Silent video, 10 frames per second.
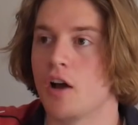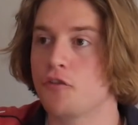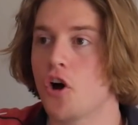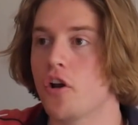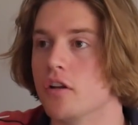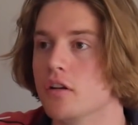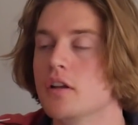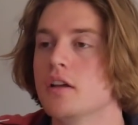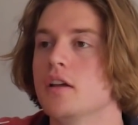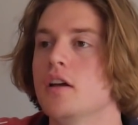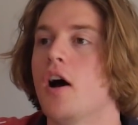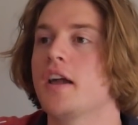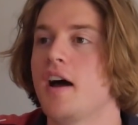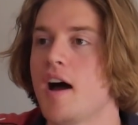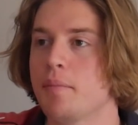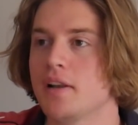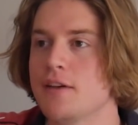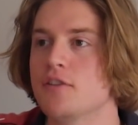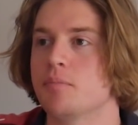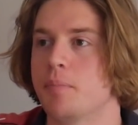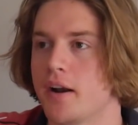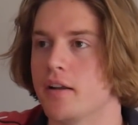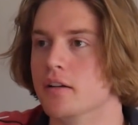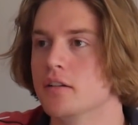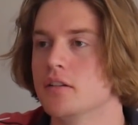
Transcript: I've got it. I can't believe it's butter.